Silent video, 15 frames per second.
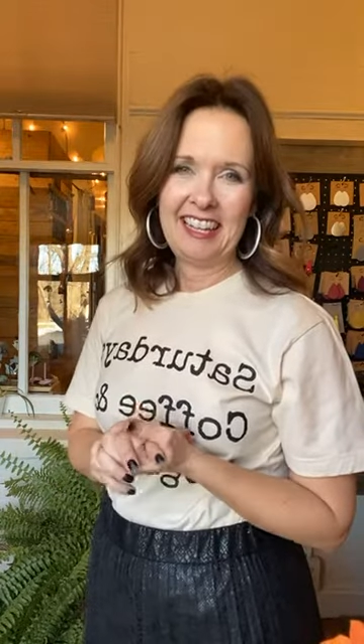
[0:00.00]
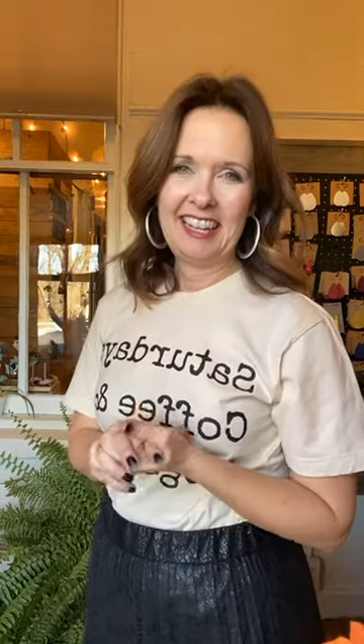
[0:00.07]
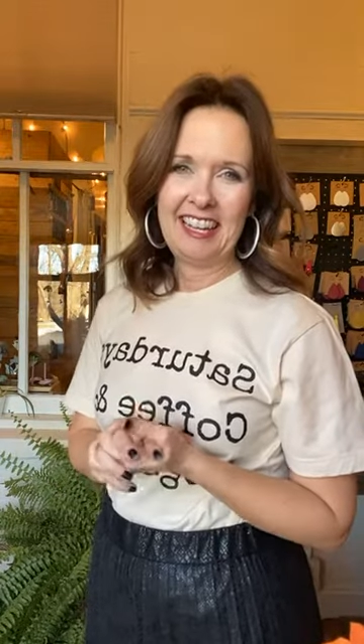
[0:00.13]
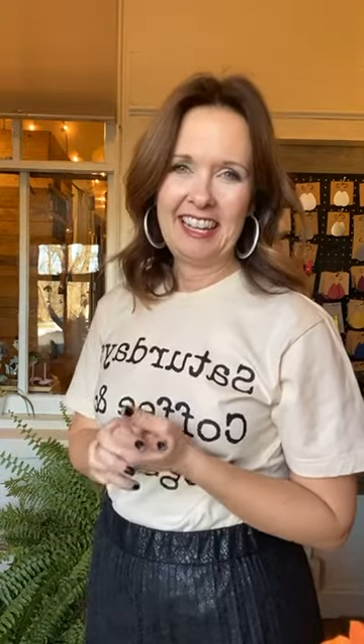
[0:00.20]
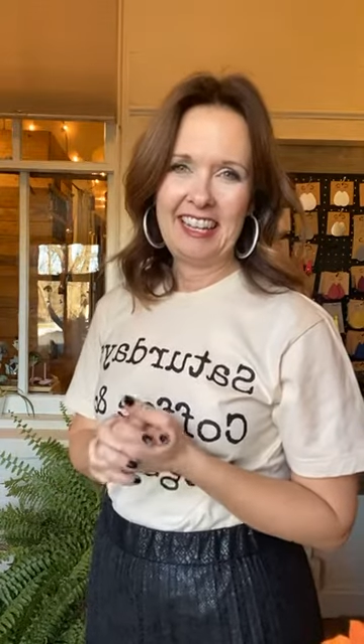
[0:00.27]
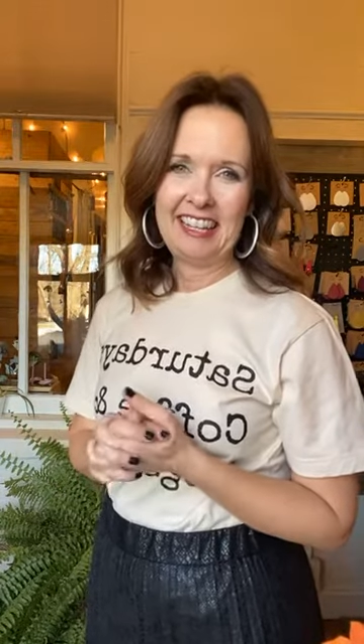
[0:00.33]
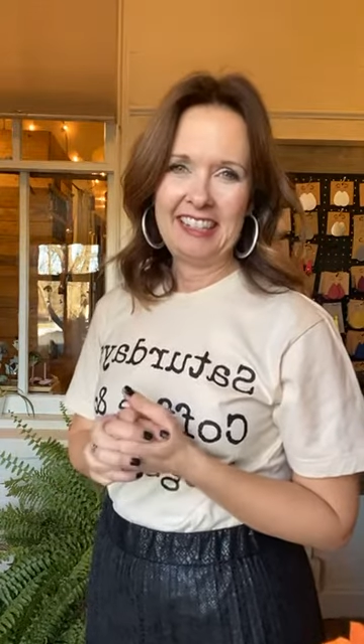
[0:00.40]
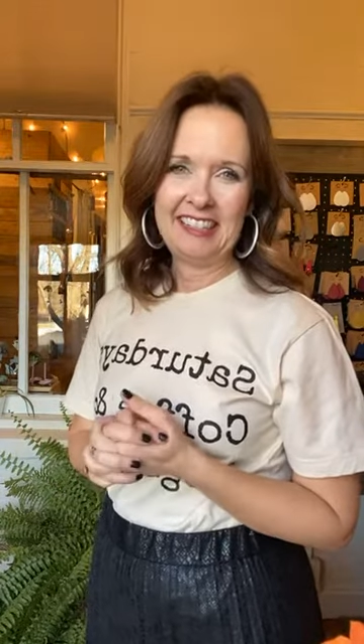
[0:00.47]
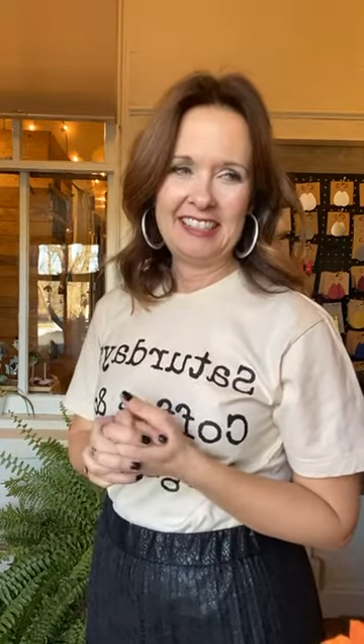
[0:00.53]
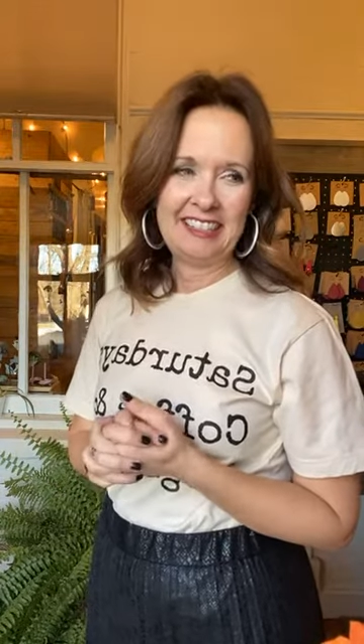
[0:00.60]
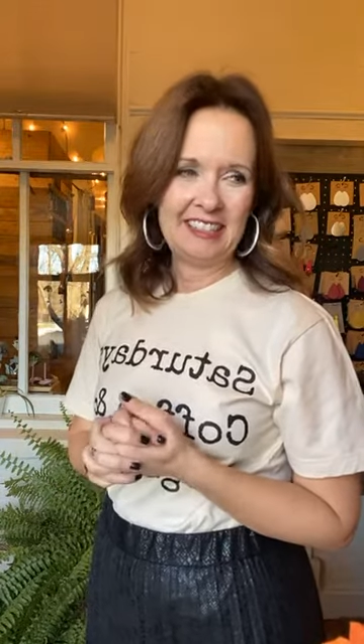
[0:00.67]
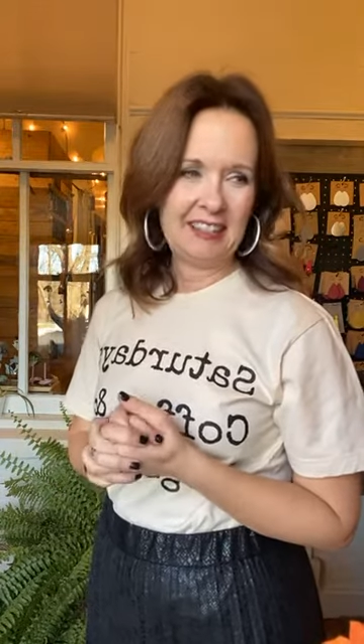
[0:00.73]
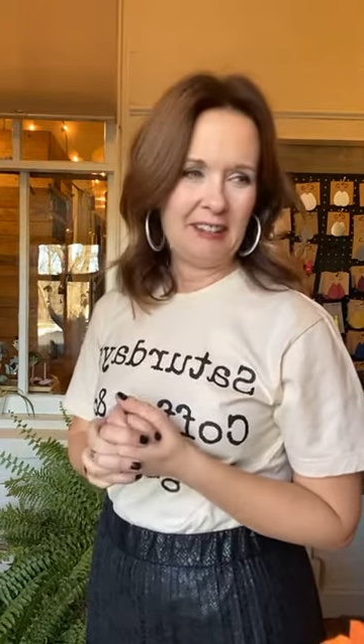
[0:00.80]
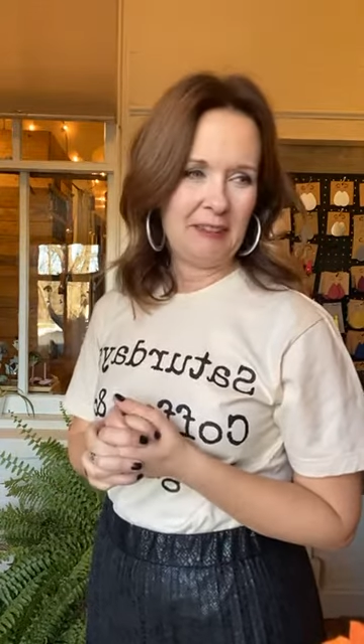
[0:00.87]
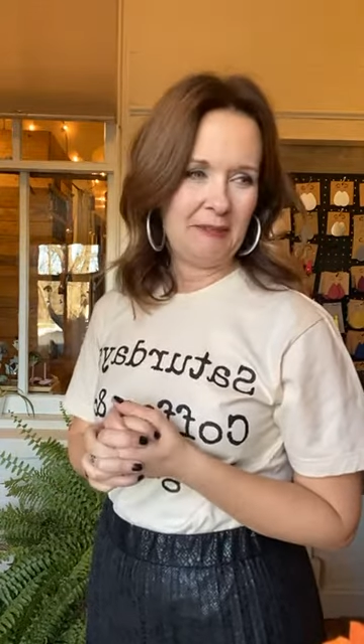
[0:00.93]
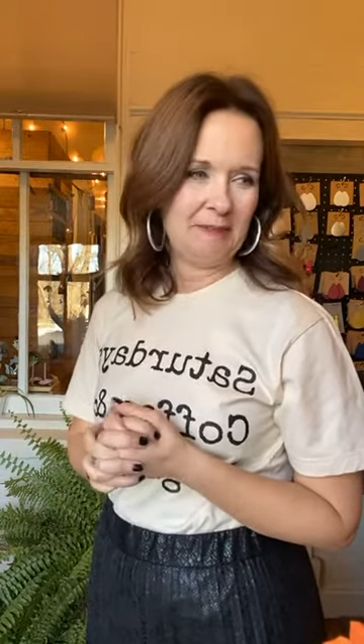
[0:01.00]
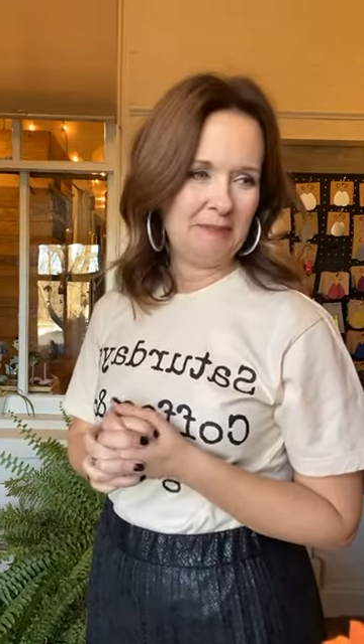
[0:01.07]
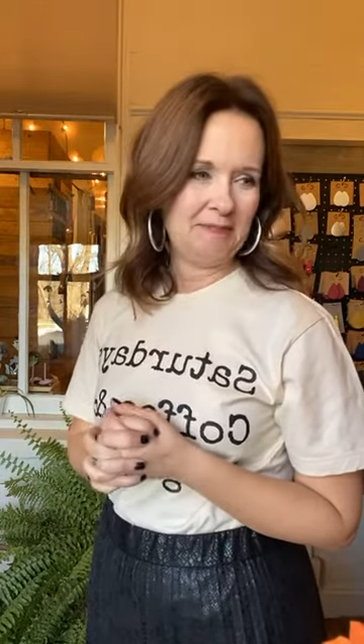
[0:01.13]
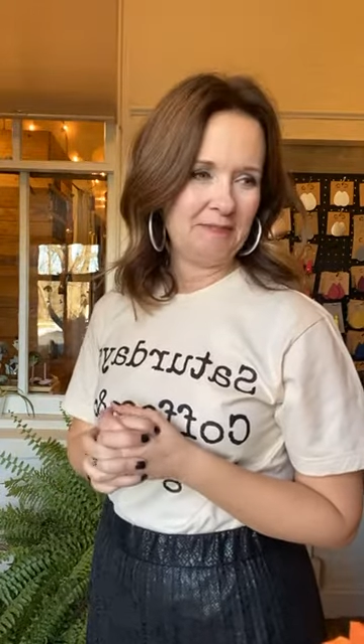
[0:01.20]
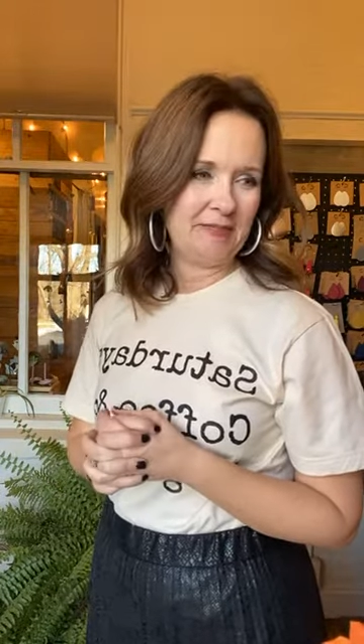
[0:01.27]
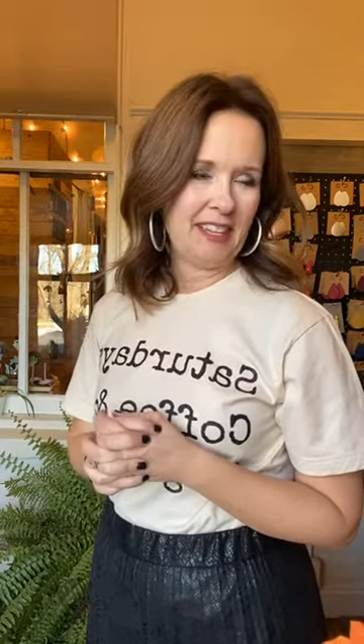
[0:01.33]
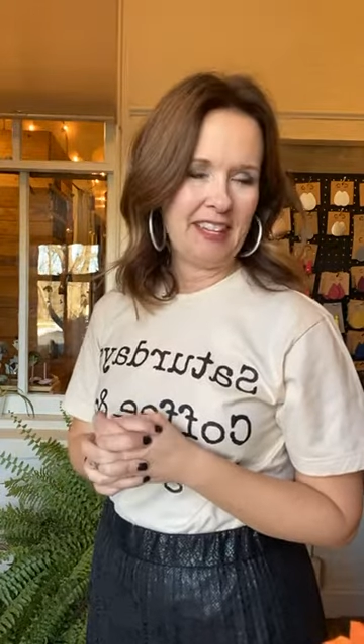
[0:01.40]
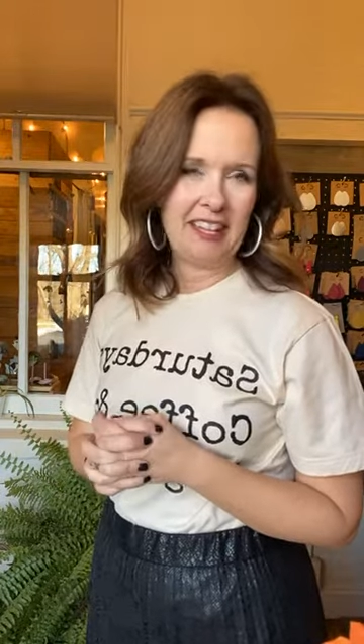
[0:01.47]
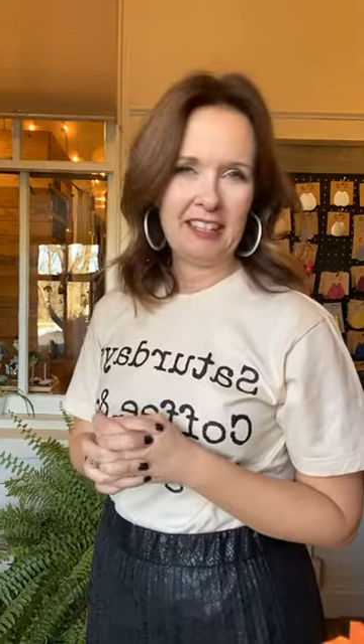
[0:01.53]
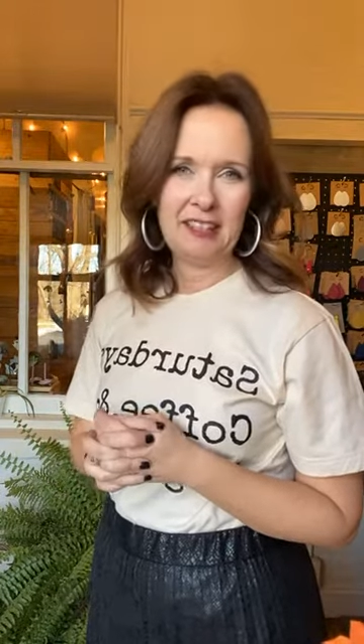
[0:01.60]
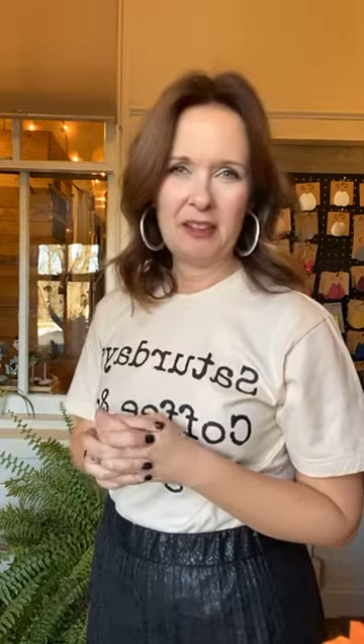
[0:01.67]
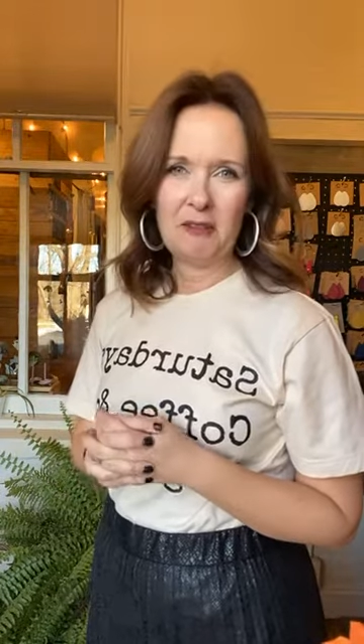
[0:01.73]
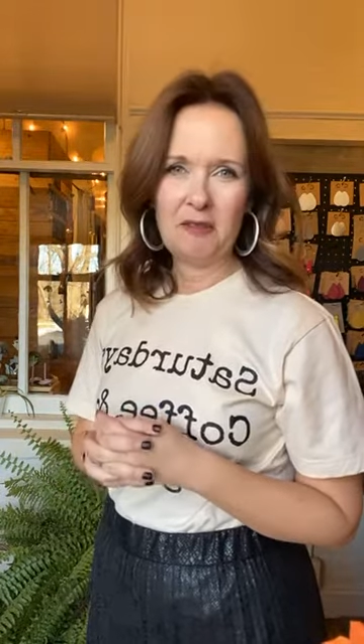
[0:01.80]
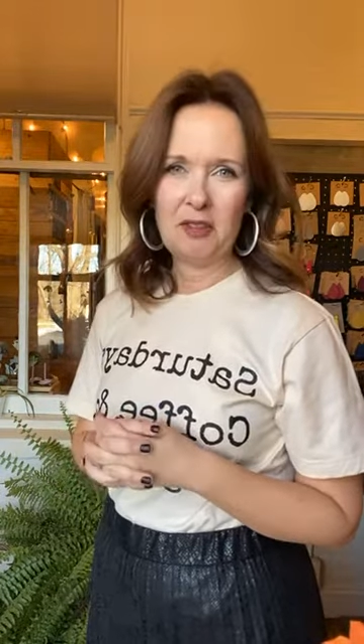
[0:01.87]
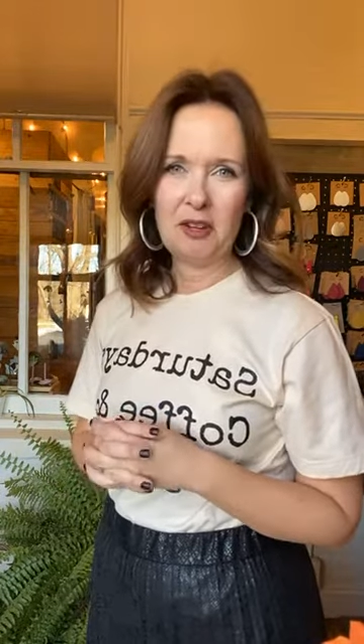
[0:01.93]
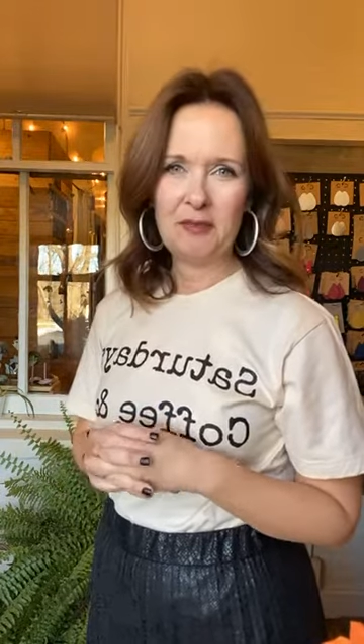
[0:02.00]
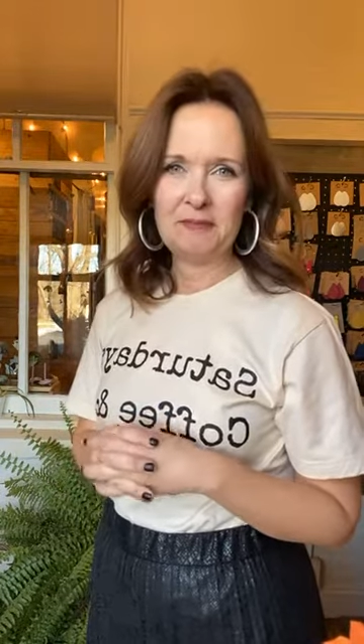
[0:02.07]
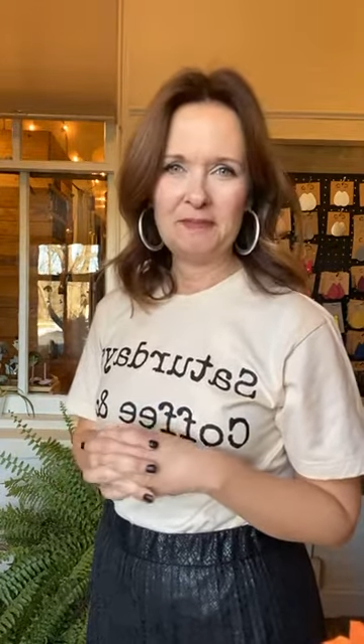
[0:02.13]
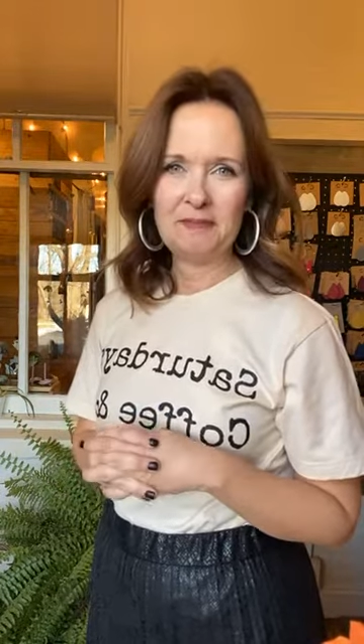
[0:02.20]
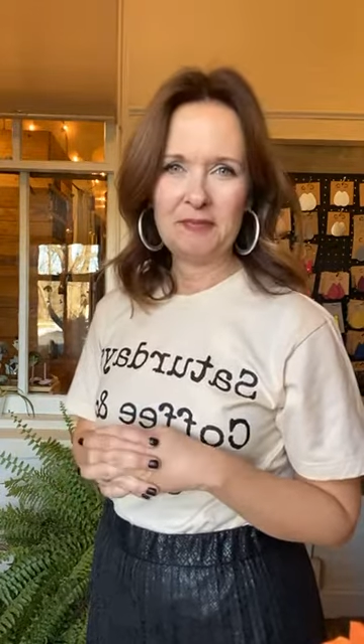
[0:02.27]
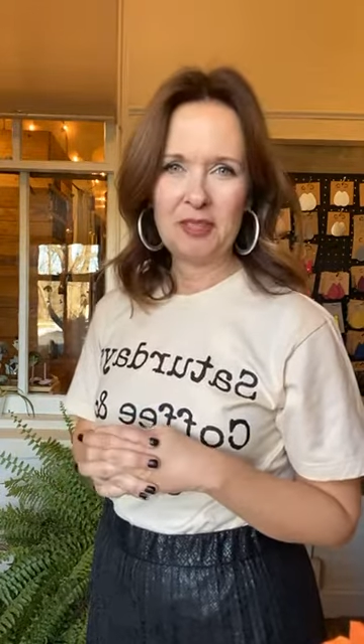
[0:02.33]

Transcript: and um, and get loved on.